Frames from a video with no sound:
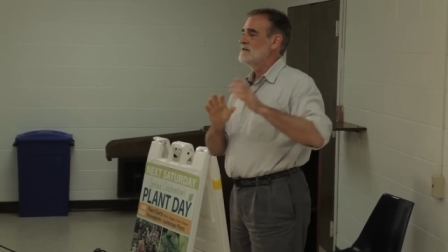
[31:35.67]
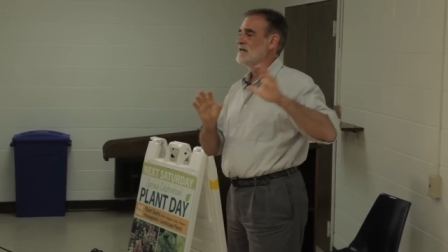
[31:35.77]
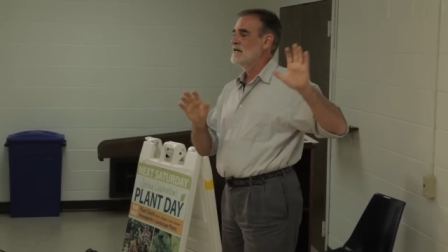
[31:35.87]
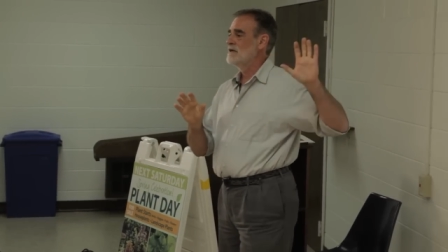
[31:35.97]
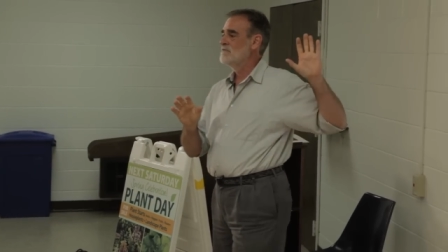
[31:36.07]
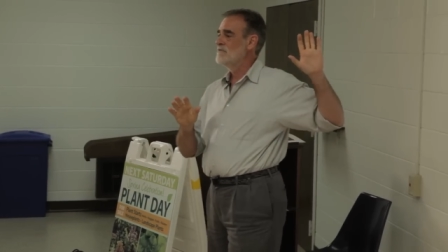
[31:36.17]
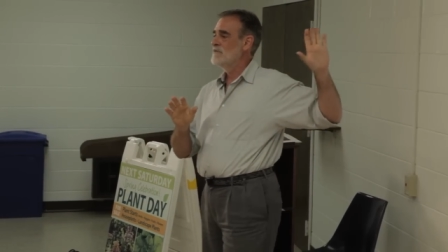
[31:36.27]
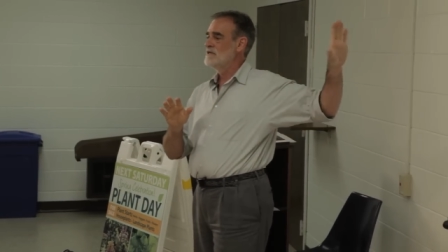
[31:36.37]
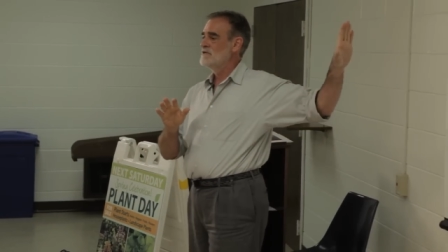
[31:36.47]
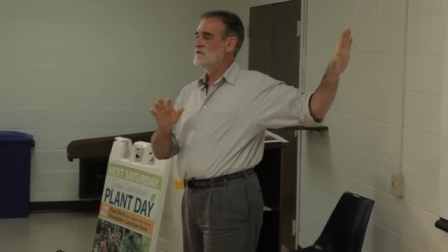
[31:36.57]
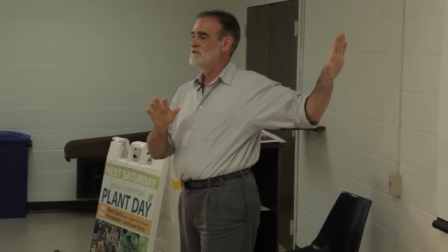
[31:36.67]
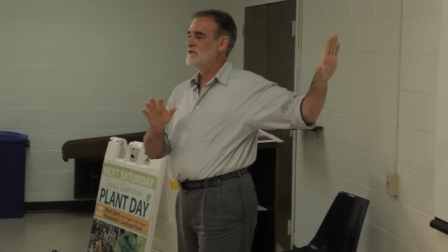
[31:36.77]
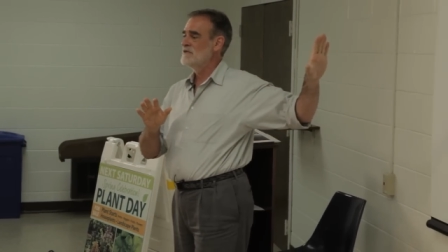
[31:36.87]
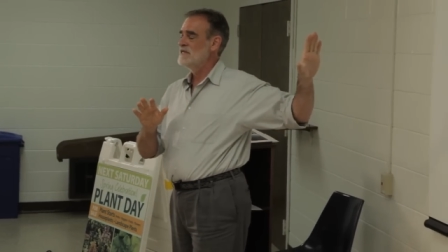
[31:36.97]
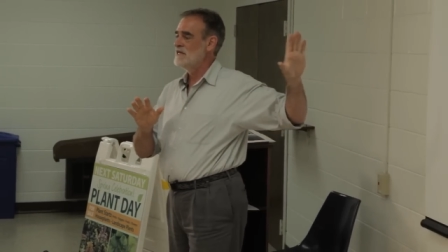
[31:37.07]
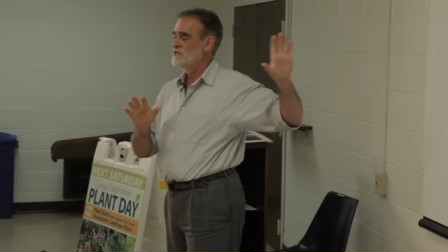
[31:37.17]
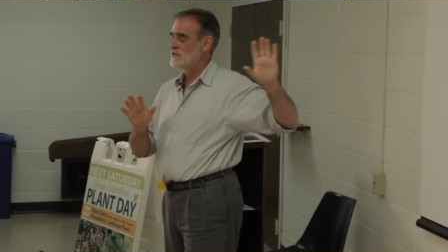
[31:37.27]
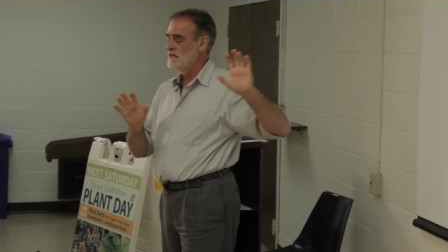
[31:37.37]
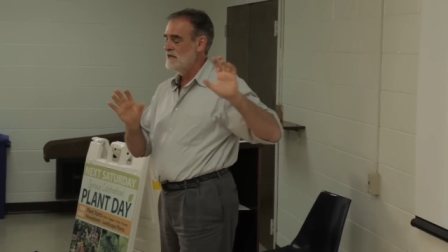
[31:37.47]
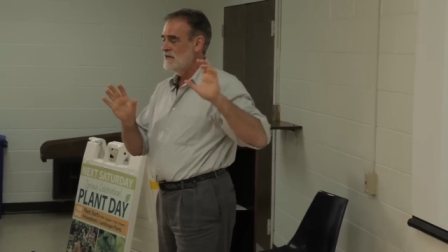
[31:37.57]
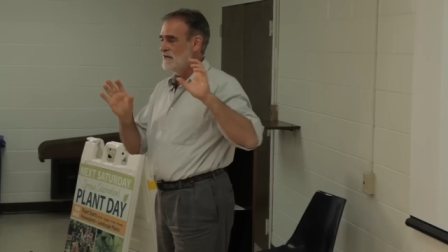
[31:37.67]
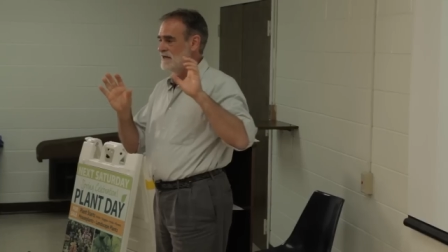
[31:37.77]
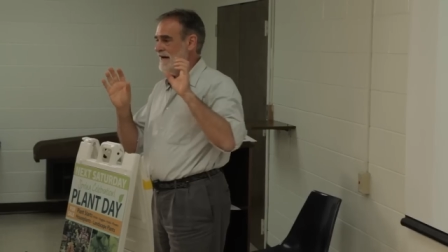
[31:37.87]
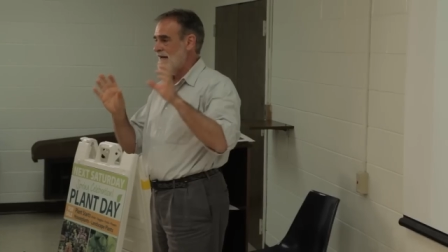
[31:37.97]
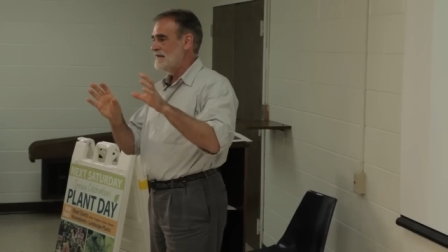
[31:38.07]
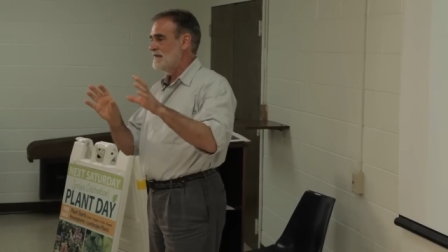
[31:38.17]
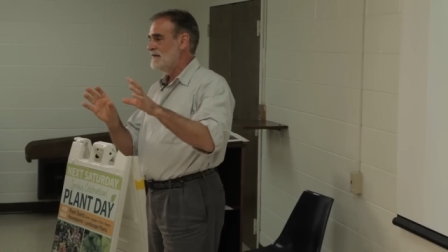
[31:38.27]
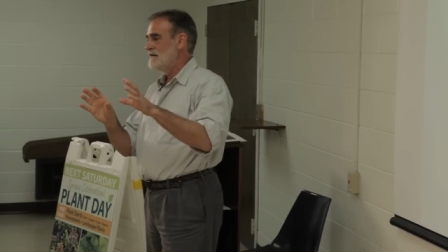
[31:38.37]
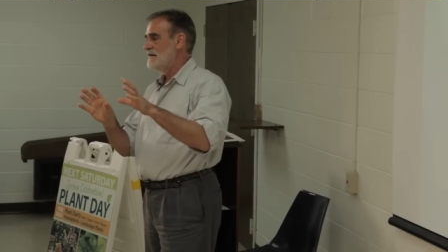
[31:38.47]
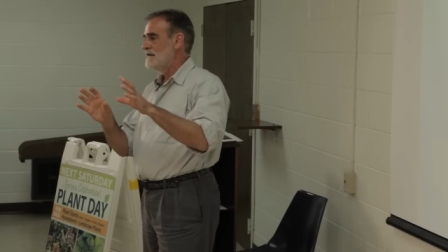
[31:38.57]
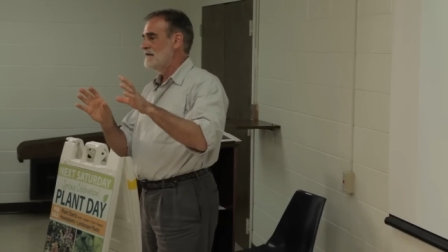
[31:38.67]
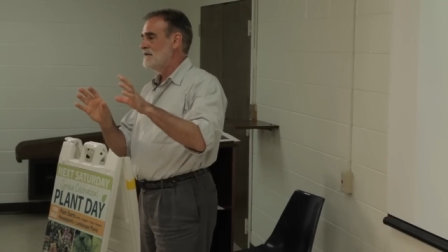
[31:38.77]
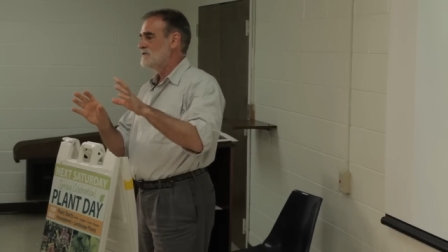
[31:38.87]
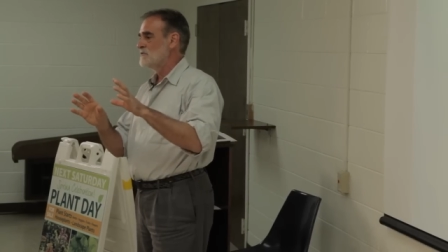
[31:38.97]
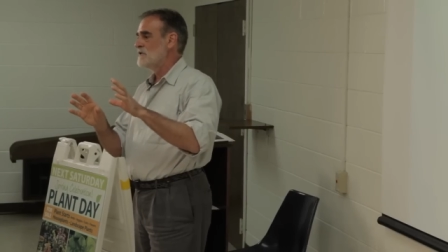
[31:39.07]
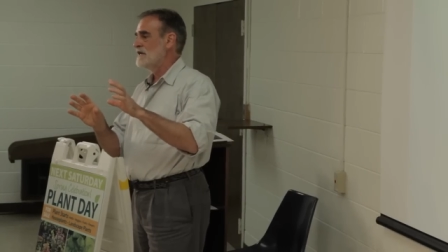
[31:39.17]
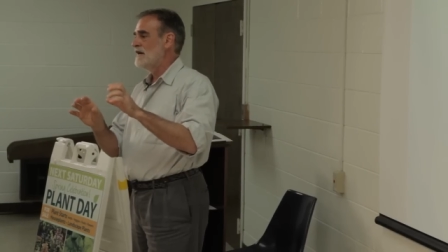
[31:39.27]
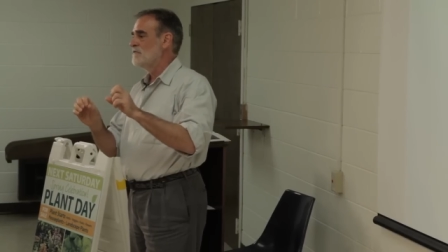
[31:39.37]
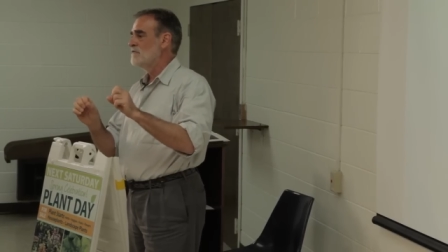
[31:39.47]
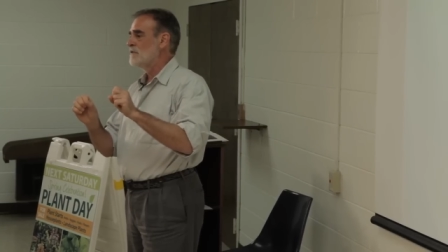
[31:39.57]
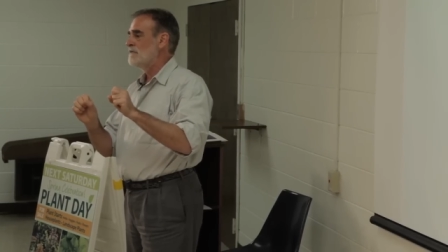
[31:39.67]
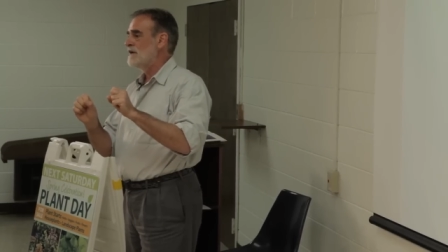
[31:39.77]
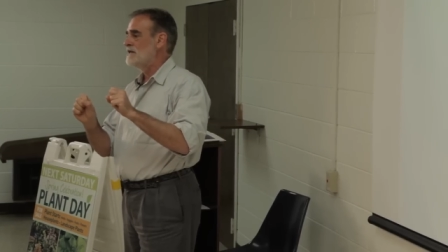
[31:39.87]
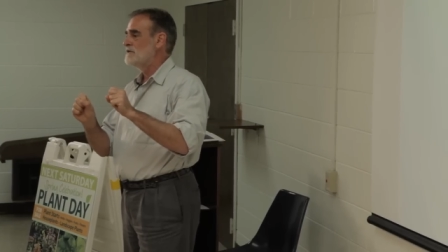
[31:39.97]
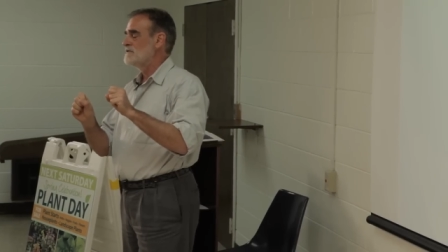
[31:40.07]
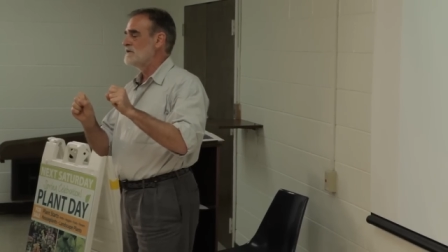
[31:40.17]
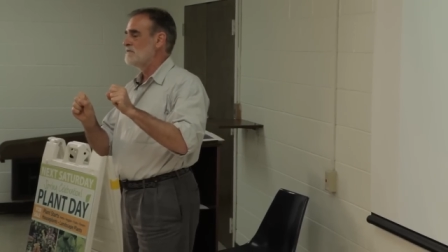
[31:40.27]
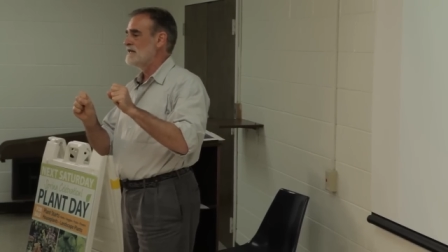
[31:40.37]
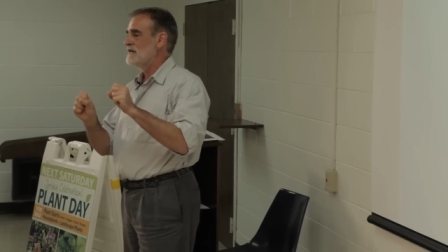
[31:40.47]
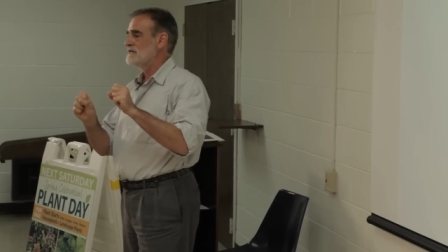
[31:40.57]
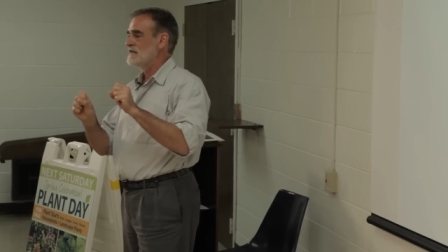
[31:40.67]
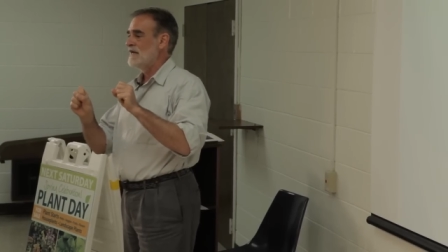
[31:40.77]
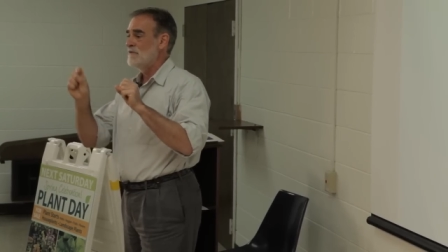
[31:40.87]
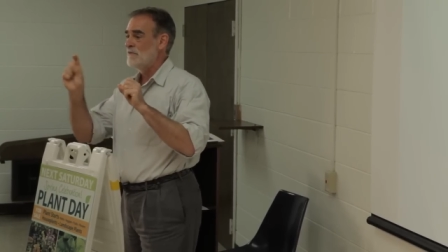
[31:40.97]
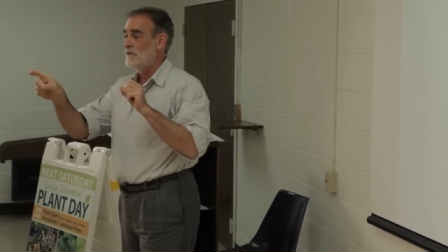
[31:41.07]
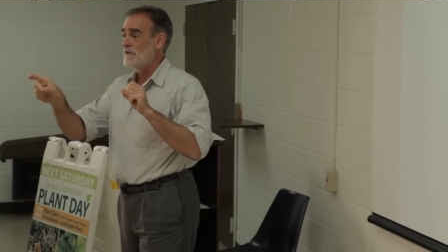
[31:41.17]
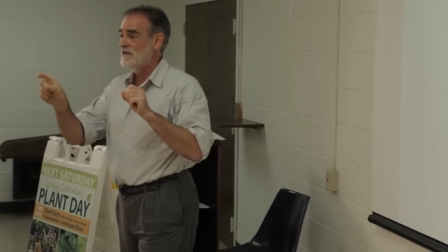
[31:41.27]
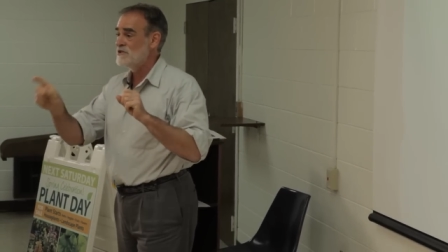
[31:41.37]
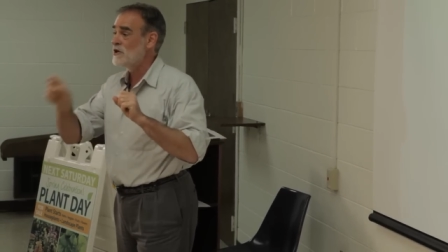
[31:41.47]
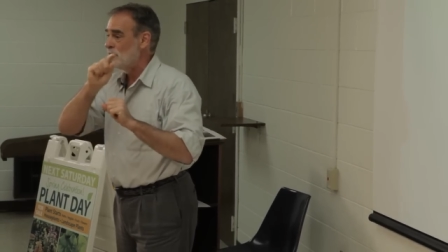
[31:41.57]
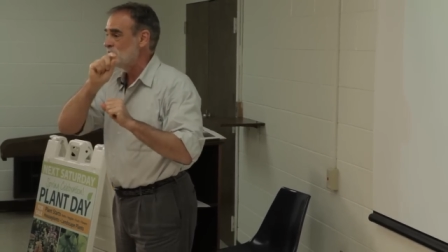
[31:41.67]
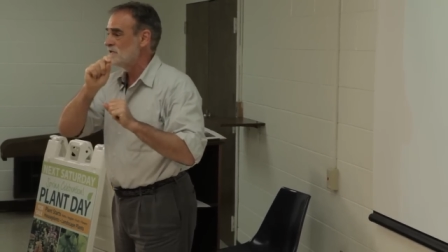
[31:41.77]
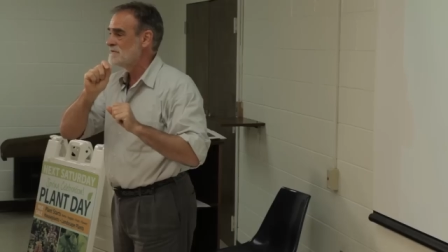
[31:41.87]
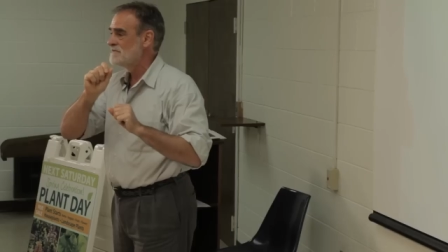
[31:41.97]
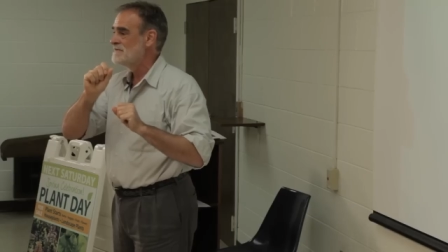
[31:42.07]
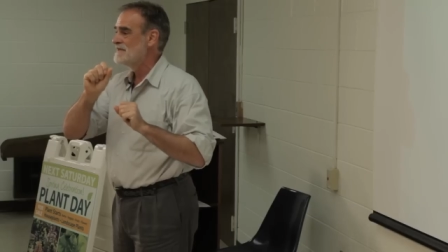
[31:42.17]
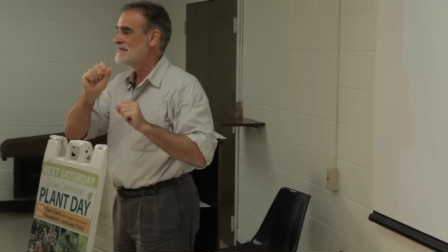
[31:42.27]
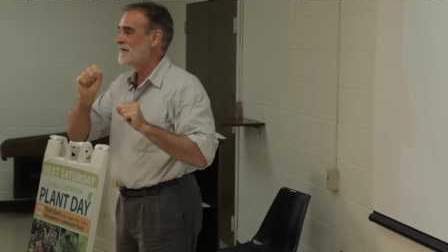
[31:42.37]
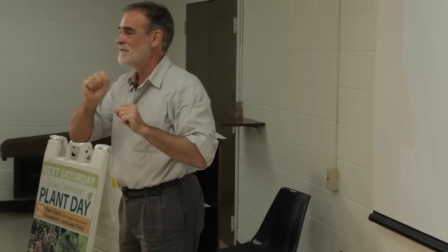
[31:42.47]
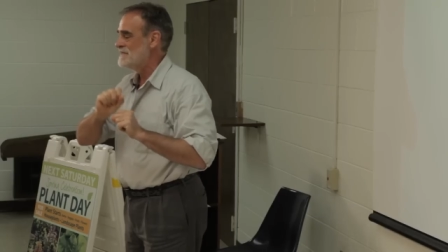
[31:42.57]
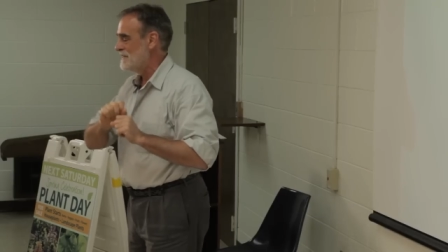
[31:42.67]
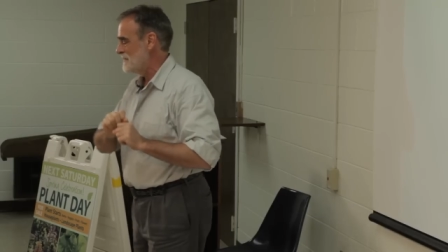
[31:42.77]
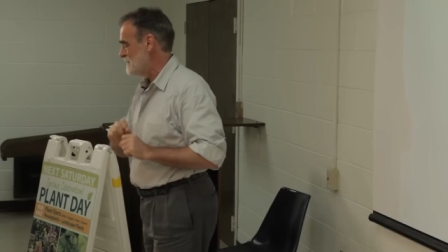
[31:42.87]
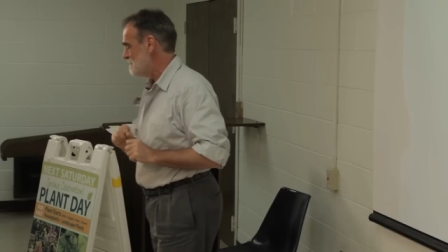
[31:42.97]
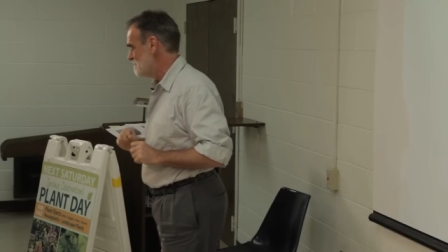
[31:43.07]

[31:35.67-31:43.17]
um, in terms of invitation, that is a really helpful reminder of something else that came up about soaps that I want to tell you.